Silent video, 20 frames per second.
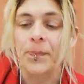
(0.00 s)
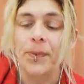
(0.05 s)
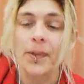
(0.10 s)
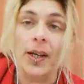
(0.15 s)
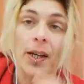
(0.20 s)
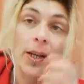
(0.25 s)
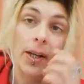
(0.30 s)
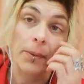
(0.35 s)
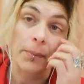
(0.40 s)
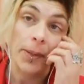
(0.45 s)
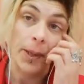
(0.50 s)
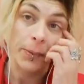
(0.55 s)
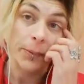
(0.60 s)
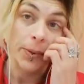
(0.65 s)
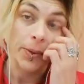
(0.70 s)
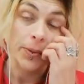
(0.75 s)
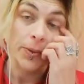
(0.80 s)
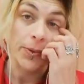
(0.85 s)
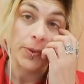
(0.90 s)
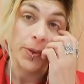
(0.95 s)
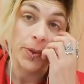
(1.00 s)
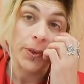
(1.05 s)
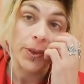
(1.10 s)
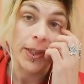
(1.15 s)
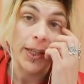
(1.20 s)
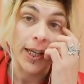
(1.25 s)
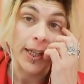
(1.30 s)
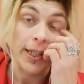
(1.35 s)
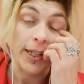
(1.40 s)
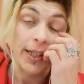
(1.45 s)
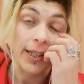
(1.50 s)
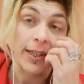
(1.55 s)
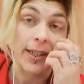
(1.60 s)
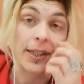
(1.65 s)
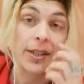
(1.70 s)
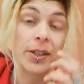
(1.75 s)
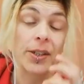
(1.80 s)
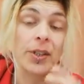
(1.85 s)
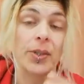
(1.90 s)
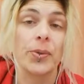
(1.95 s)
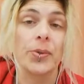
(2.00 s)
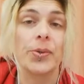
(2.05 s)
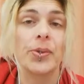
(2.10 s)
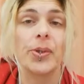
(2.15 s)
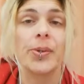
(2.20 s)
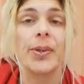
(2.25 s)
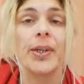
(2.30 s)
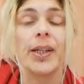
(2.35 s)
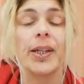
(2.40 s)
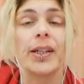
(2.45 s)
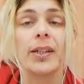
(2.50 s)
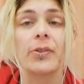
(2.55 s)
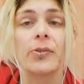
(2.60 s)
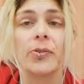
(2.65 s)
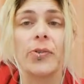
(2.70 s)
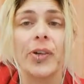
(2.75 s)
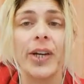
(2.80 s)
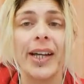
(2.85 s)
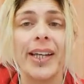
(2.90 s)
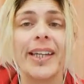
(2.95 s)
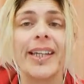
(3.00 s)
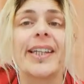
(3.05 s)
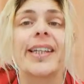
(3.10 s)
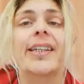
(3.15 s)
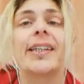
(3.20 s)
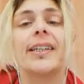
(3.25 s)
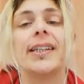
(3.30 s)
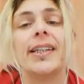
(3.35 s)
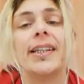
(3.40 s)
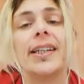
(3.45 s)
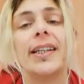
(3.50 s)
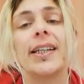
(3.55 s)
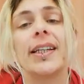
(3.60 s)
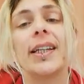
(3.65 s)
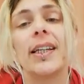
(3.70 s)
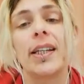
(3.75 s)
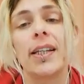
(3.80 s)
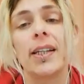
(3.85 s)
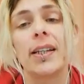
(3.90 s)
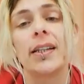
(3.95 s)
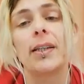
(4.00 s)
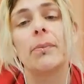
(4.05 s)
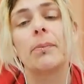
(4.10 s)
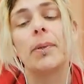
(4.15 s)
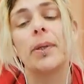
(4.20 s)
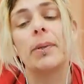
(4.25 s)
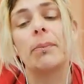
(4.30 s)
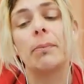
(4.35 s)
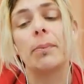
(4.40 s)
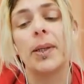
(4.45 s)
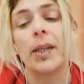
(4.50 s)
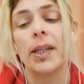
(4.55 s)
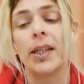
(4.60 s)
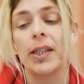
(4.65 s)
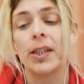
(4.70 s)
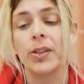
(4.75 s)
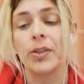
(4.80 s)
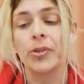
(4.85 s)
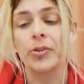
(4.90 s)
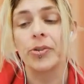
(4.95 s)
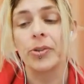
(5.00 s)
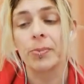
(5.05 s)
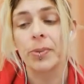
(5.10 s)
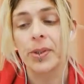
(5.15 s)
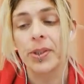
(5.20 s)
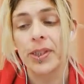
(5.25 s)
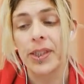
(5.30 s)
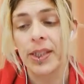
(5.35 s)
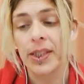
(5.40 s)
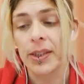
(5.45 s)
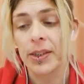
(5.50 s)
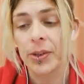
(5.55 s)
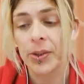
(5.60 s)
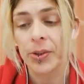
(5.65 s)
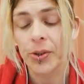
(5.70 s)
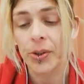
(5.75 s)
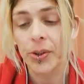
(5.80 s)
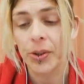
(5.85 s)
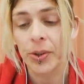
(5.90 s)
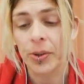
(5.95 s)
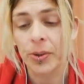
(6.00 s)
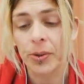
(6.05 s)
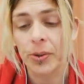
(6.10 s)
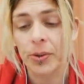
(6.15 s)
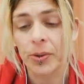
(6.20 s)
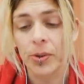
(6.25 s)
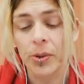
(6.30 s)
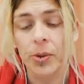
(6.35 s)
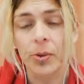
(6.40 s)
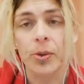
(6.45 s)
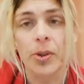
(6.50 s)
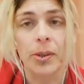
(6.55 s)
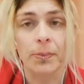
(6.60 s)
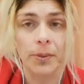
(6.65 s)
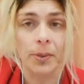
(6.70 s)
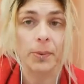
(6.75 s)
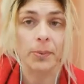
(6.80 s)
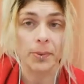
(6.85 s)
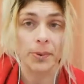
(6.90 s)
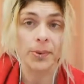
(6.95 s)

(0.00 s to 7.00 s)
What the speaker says: And we'll also look at anything that you're doing regularly that might be contributing to your abdominal